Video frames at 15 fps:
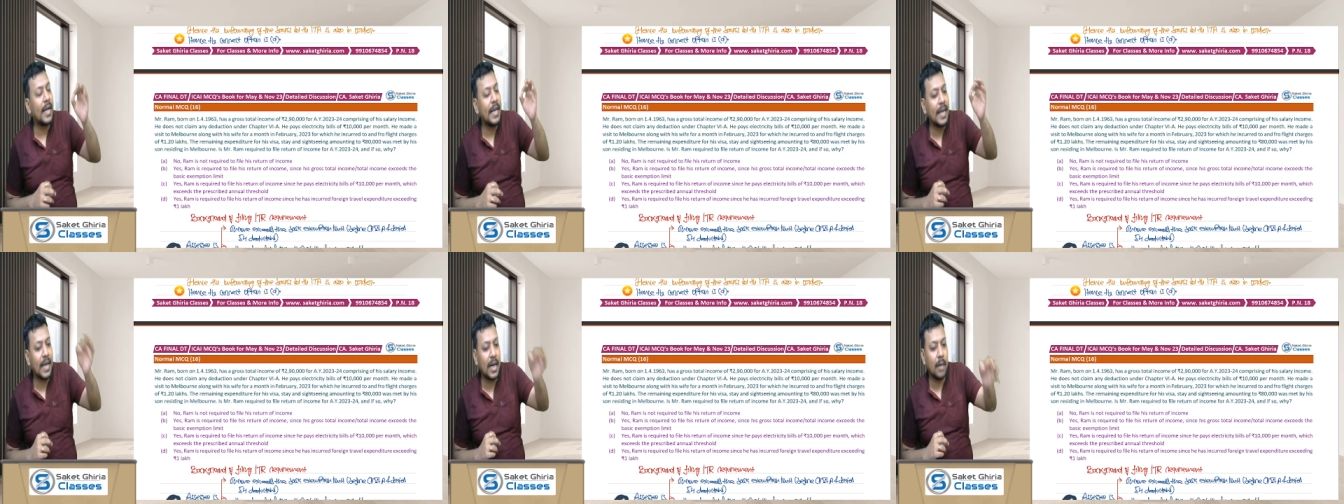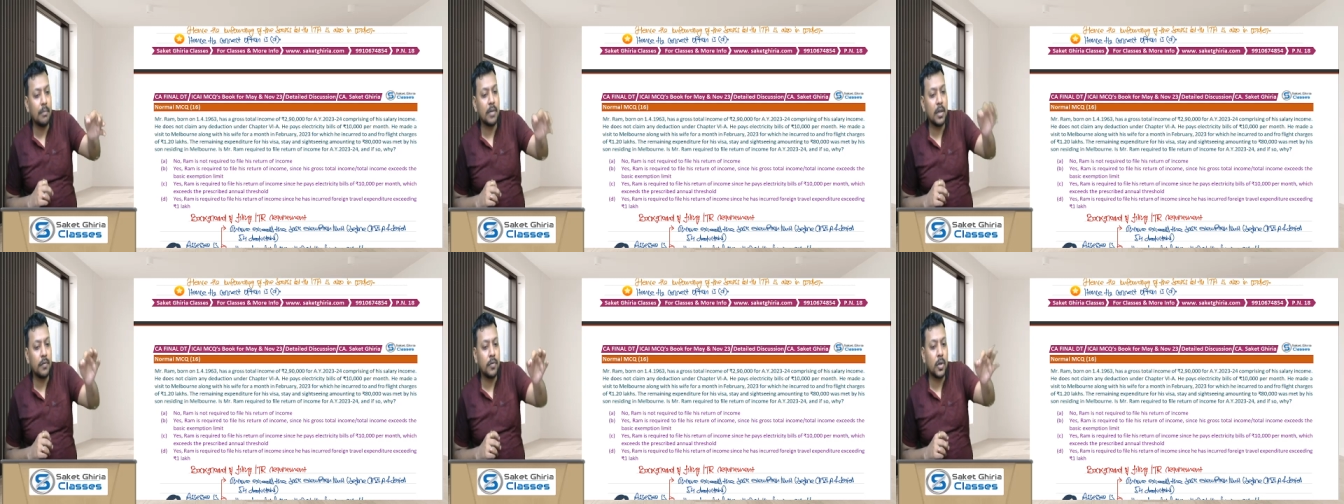
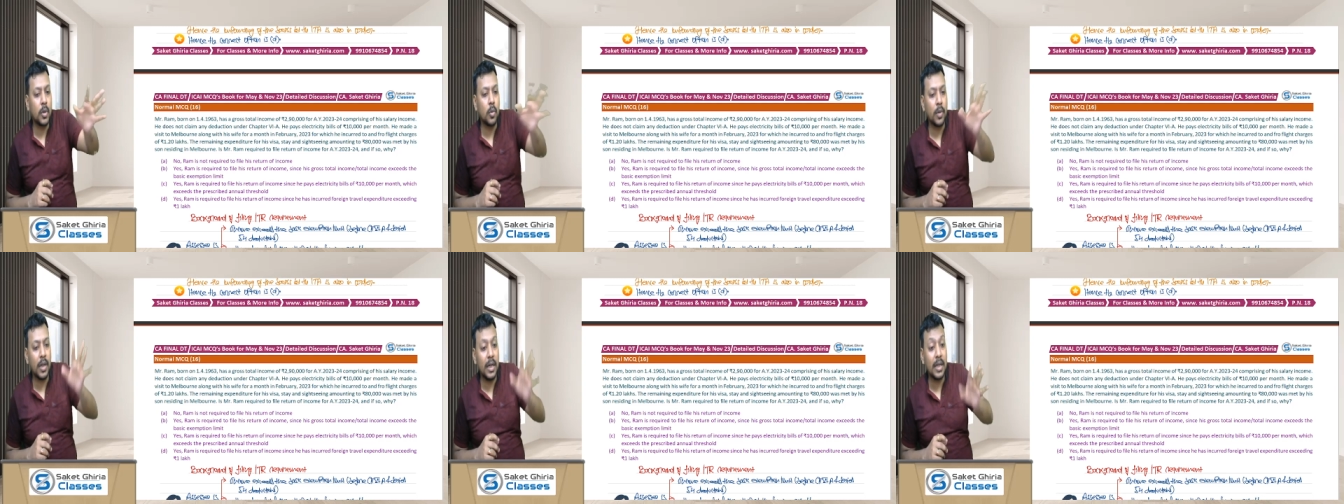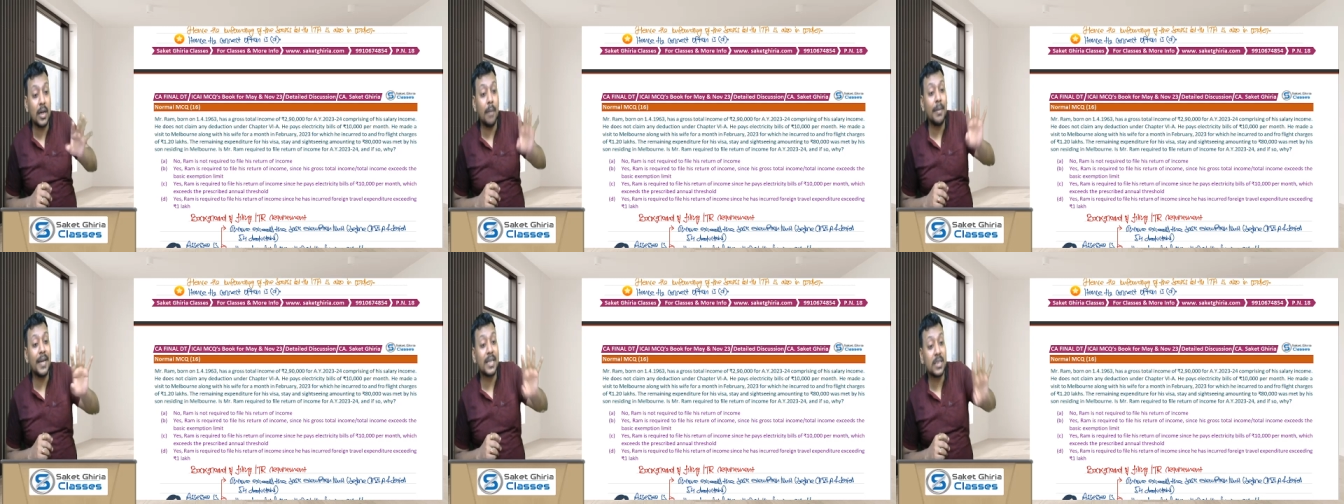total
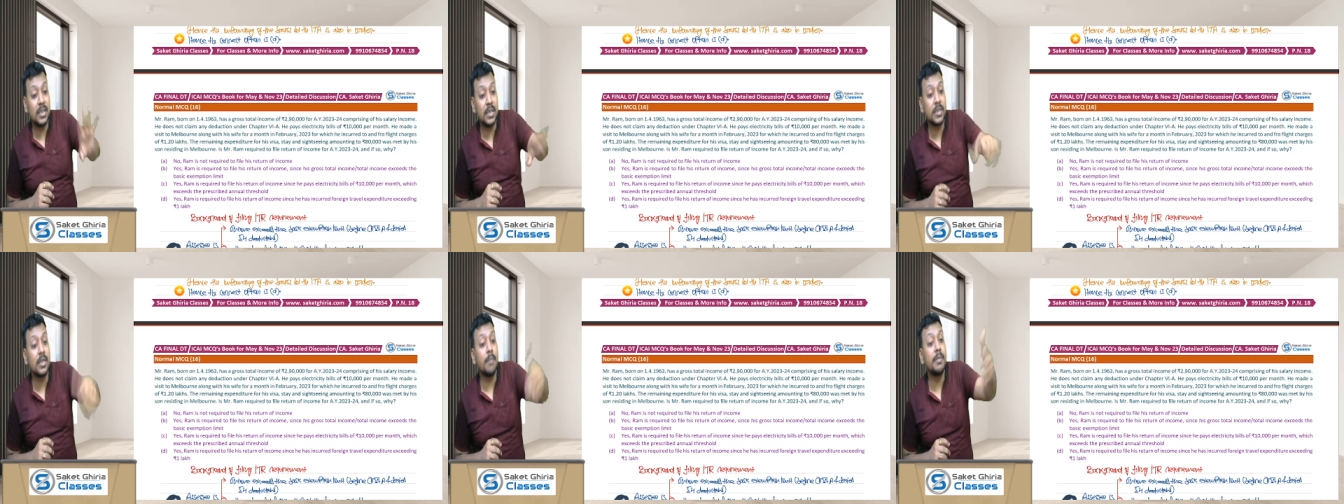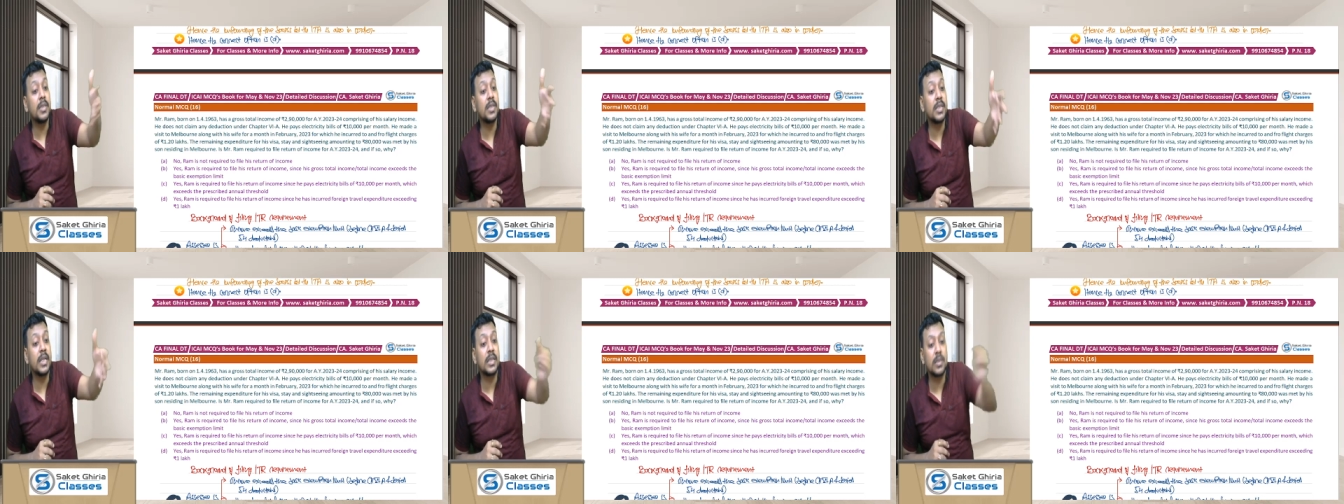income exceeds the
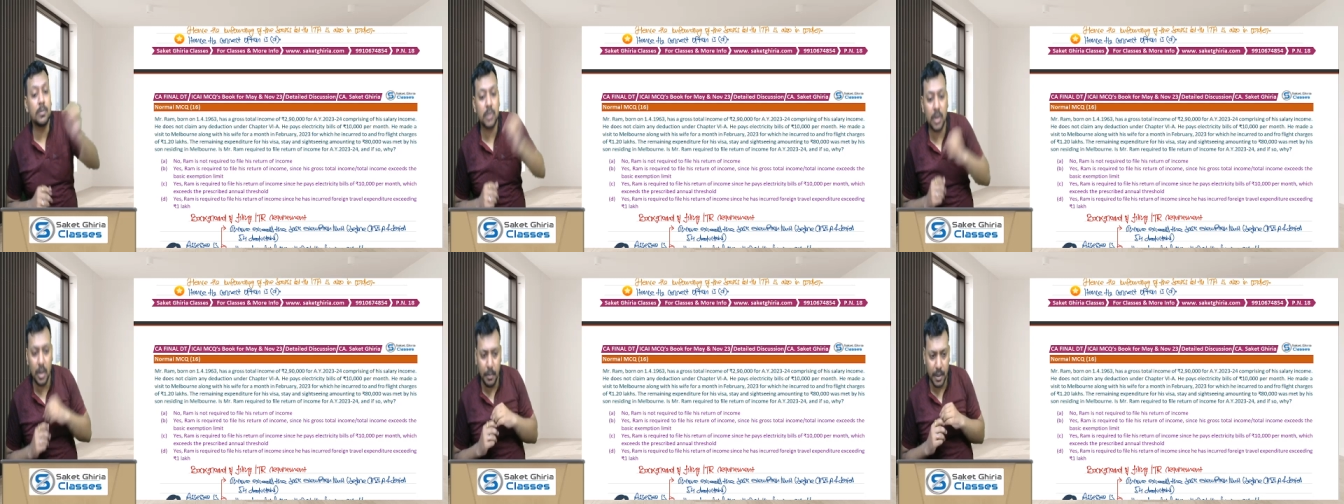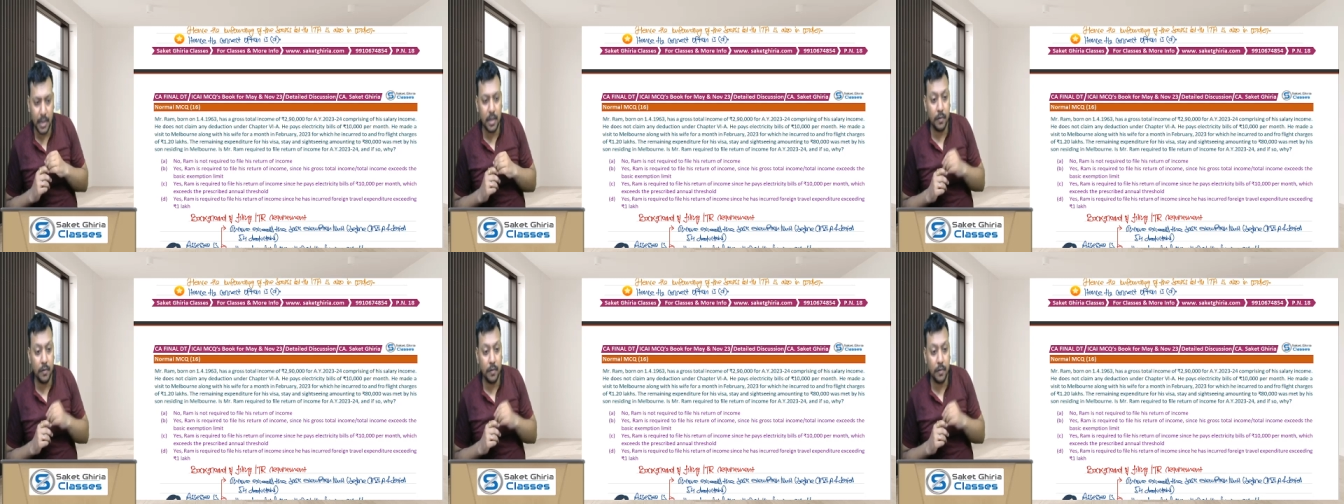basic exemption limit.